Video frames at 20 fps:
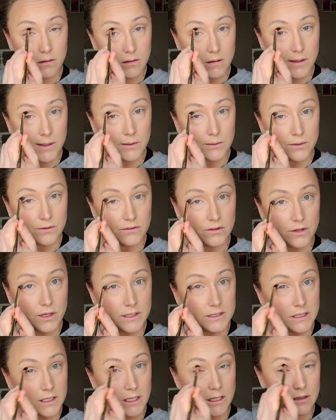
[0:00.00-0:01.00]
I don't know if you
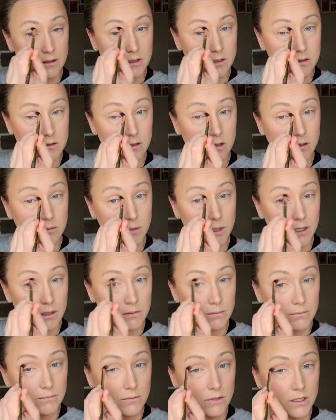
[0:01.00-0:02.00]
guys can hear this song, but
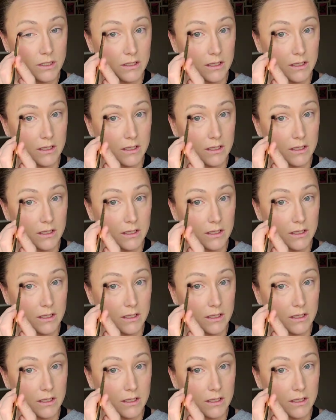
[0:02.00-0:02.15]
I'm really